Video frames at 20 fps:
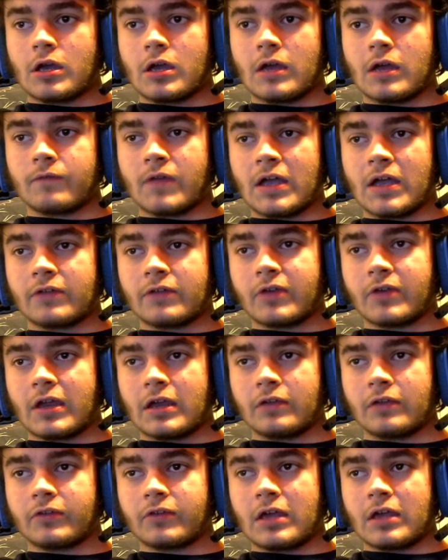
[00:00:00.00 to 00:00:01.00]
Advanced
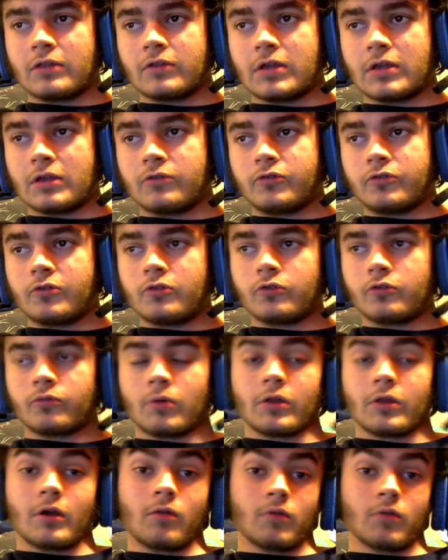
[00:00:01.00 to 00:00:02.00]
Settings, and then choose
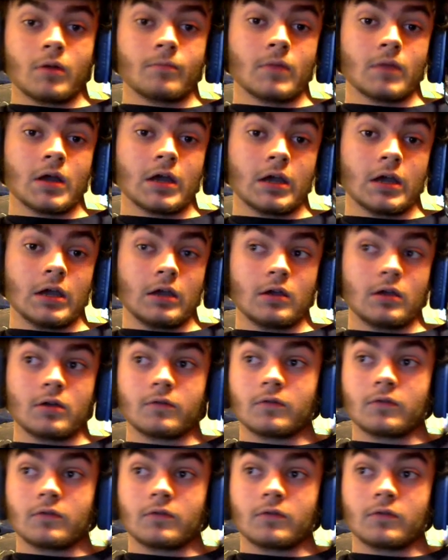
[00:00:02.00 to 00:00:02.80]
whether I want my